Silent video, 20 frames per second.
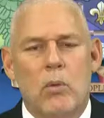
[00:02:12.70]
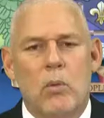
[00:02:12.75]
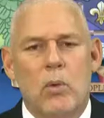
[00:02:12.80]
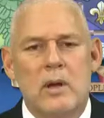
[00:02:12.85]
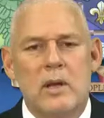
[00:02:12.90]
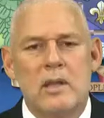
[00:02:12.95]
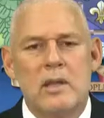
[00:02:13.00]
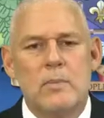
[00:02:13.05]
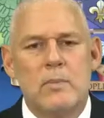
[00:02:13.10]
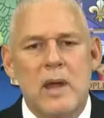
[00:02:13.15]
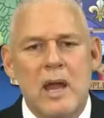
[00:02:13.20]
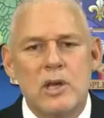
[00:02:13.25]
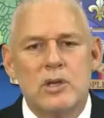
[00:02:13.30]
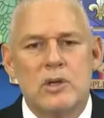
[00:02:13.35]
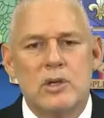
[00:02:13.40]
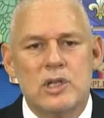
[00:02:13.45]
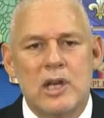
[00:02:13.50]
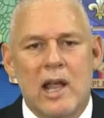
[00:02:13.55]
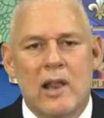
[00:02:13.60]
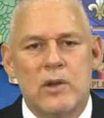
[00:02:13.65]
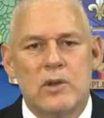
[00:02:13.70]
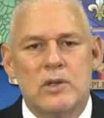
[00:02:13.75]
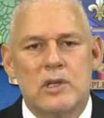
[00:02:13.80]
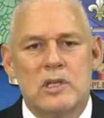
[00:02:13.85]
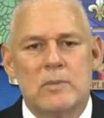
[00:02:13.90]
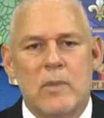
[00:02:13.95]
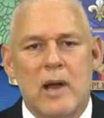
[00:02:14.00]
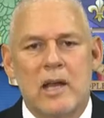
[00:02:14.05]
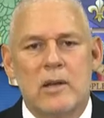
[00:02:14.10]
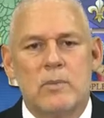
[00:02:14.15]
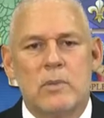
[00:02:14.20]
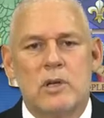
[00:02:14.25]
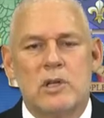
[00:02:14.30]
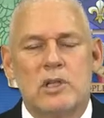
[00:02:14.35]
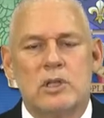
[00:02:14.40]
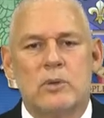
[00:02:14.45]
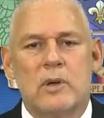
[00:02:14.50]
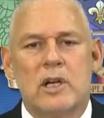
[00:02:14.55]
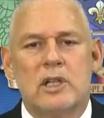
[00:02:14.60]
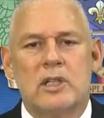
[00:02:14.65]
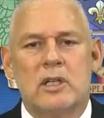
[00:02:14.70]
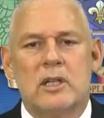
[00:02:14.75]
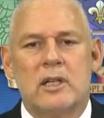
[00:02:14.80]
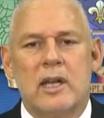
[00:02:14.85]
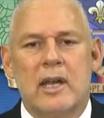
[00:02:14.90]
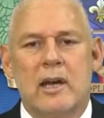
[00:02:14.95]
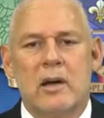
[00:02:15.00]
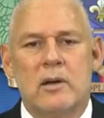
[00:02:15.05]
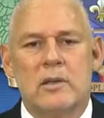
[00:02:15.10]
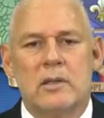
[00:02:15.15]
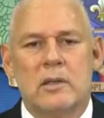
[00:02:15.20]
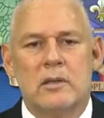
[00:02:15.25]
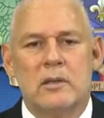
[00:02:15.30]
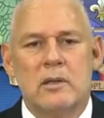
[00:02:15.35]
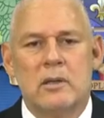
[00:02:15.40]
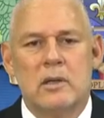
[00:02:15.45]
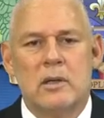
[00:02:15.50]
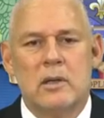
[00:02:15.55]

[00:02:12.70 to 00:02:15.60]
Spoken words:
One of the major challenges my administration inherited